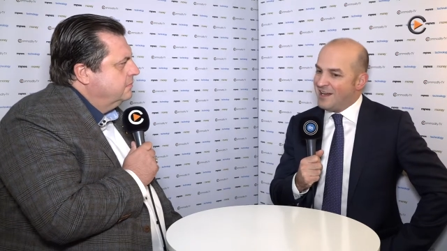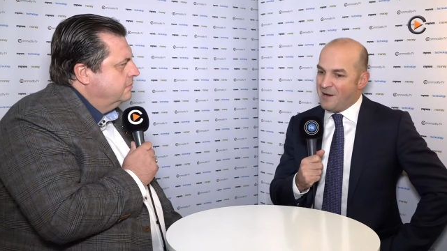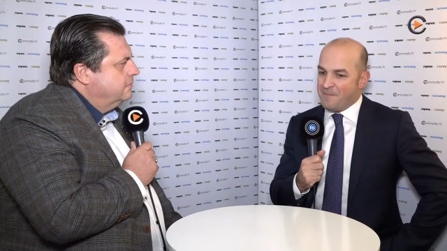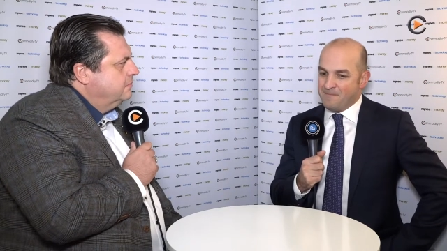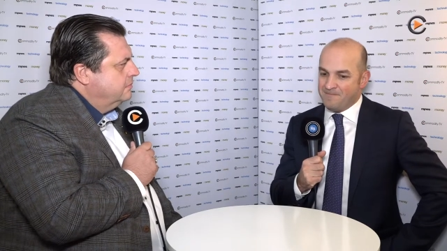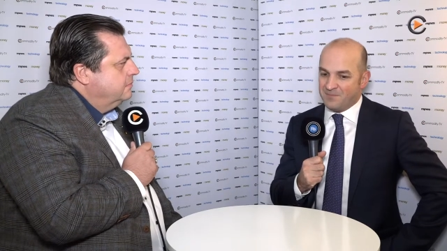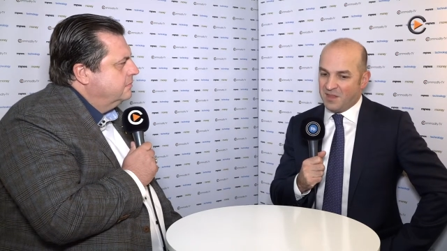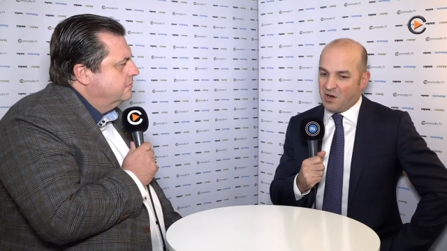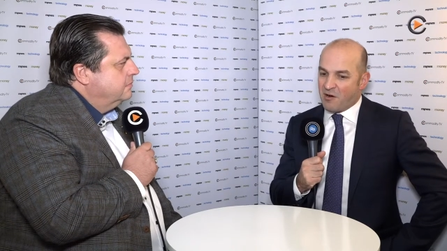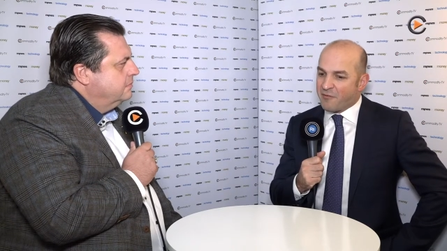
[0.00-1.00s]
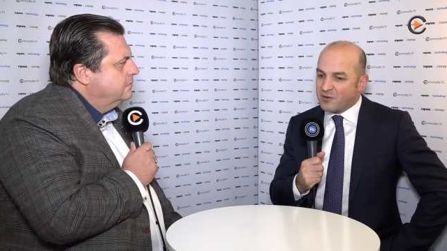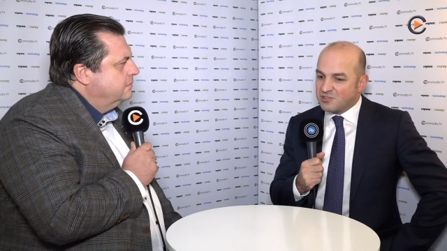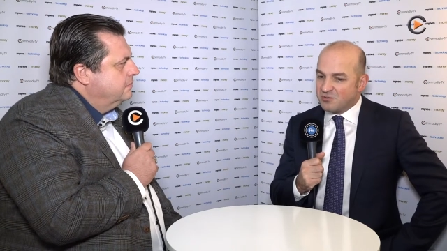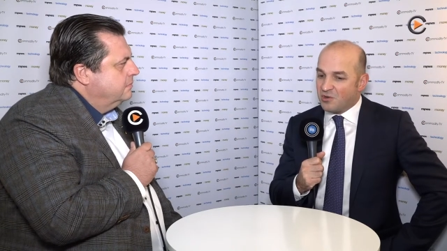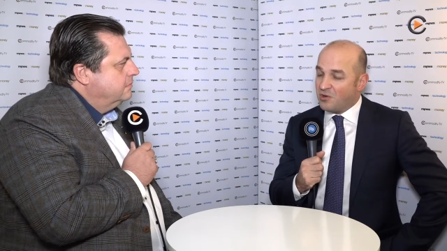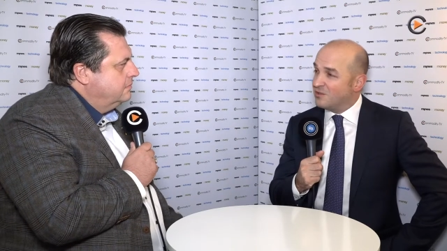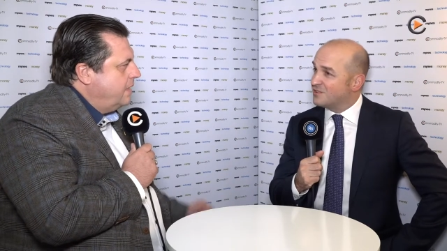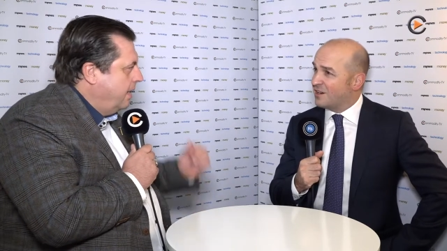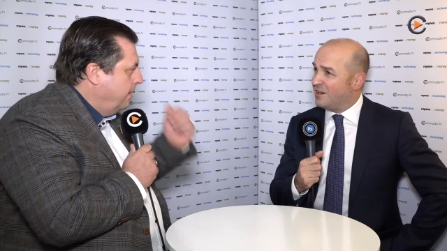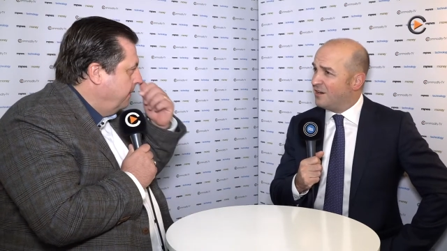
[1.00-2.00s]
Speaker 1: Um, you know our first drill
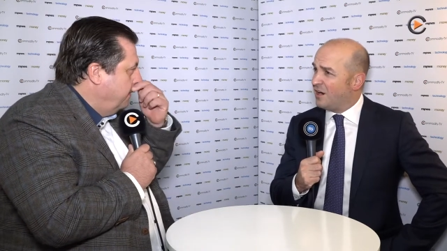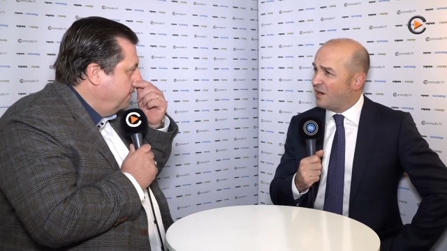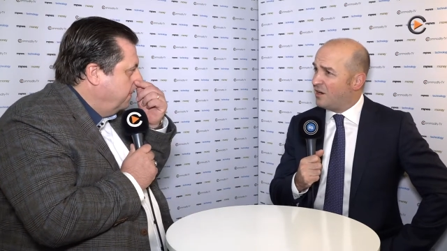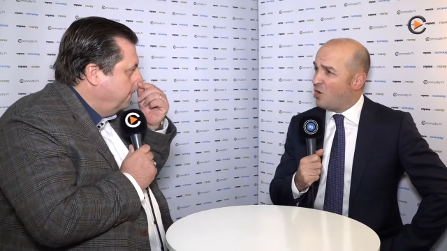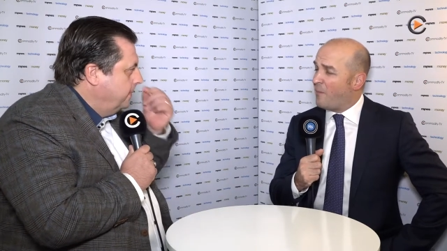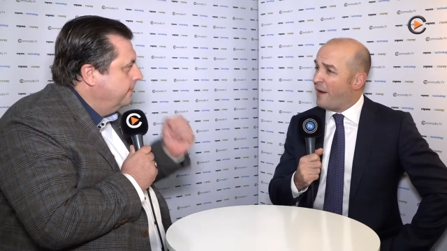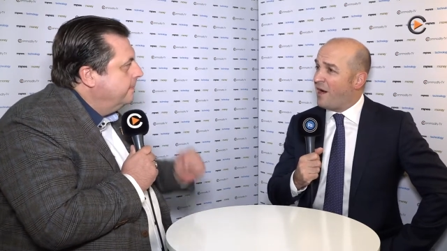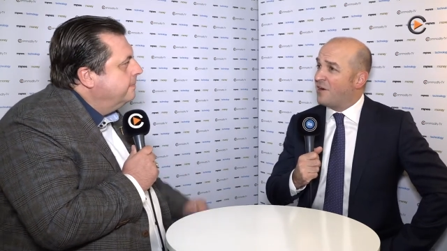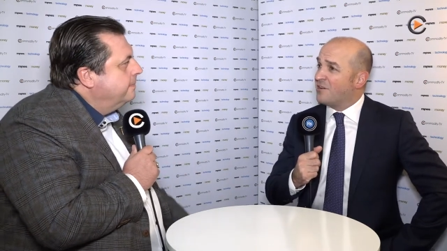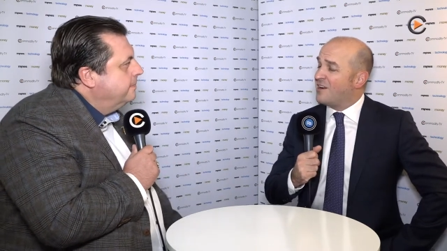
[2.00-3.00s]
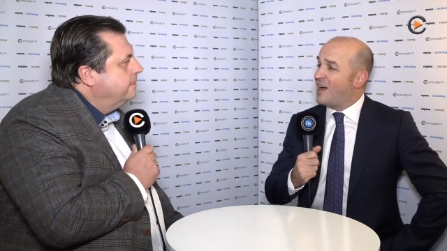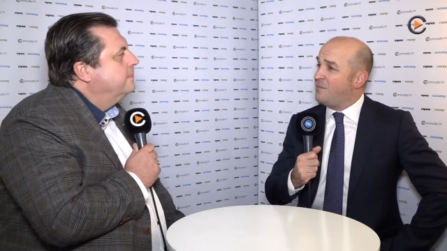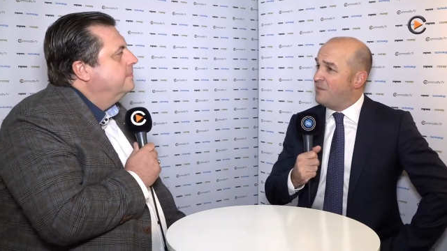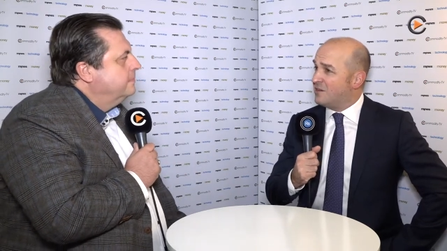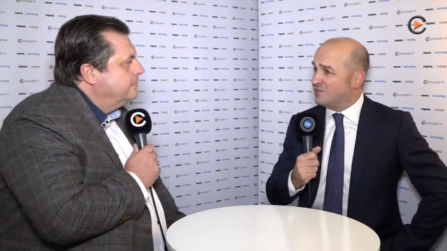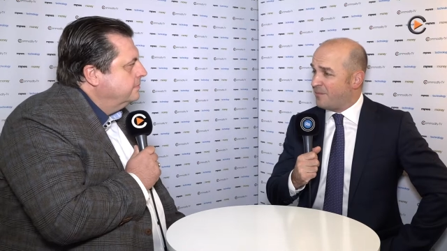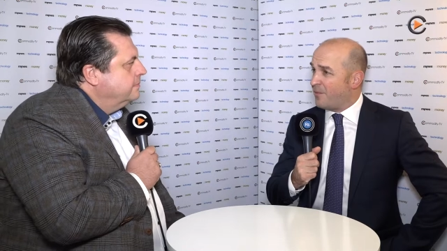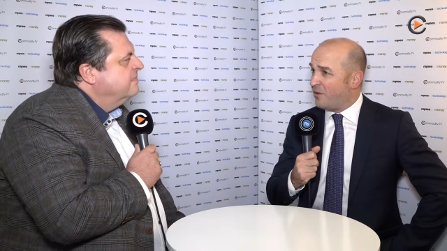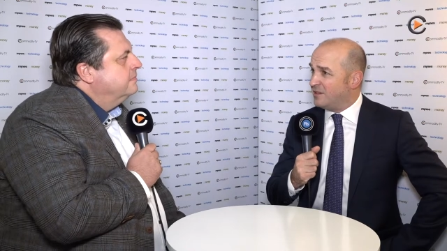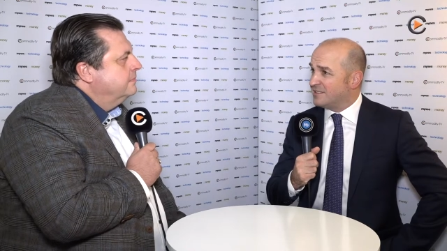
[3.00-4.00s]
holes yeah. are going are going to go by 109 meters of
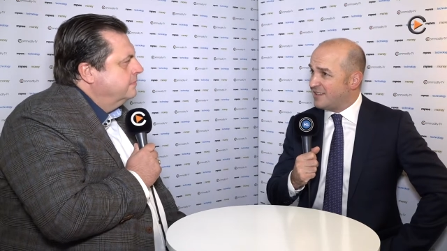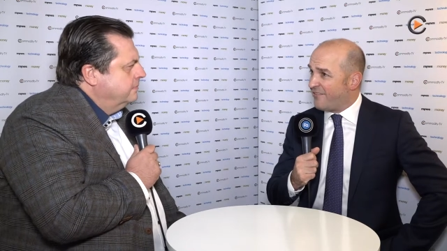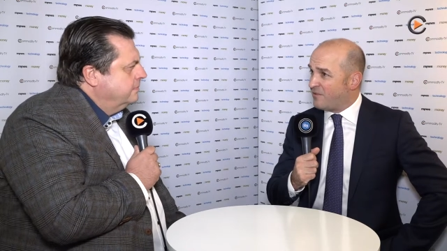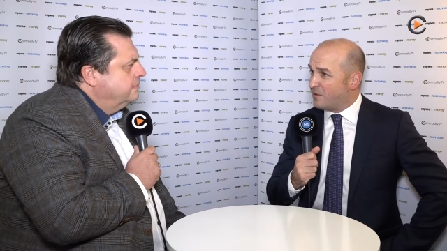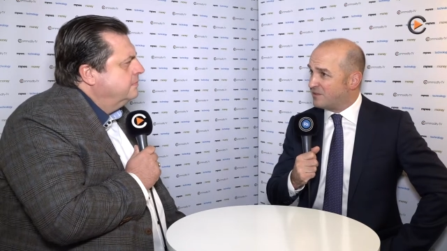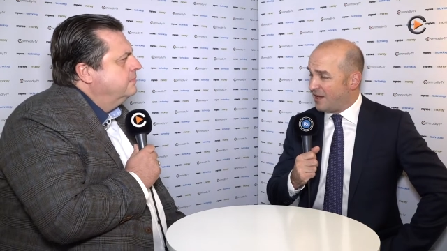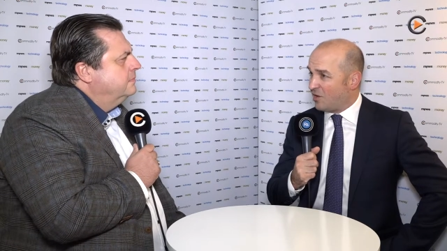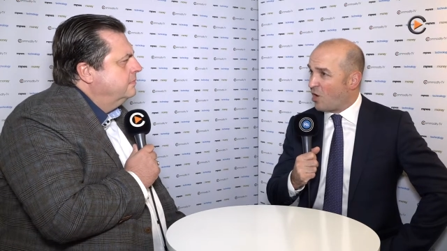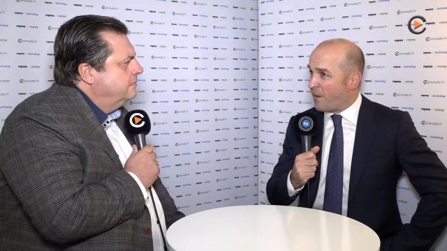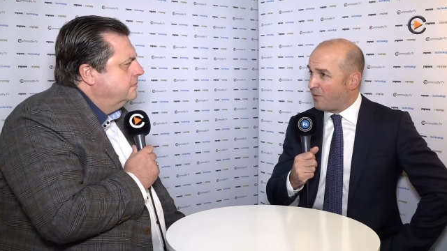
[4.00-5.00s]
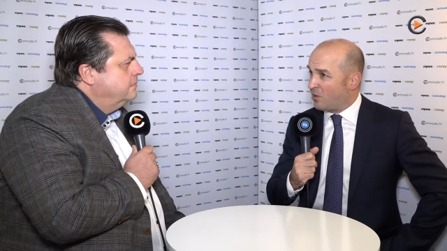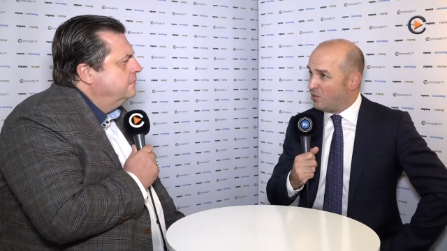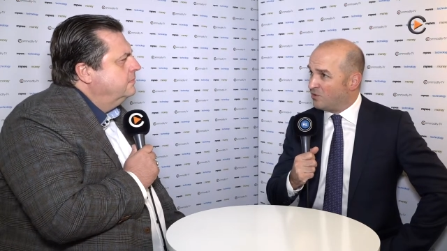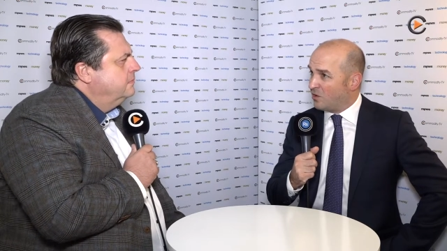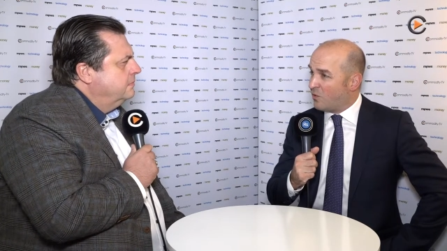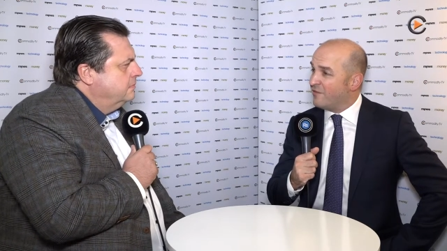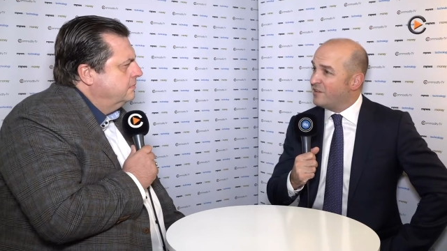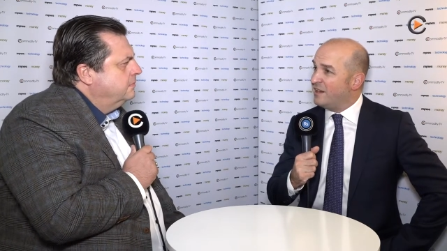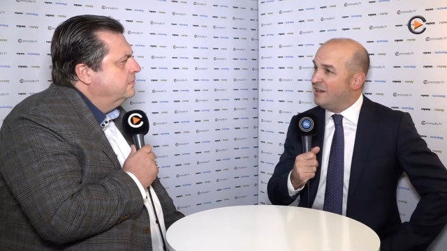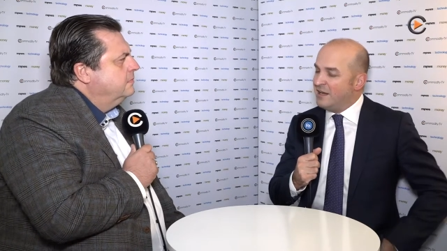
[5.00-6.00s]
0.7% copper gold
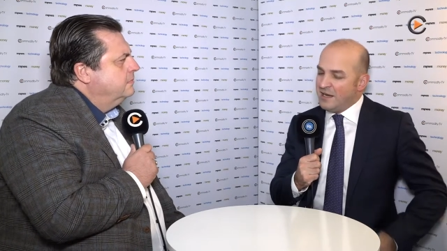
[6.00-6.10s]
equivalent.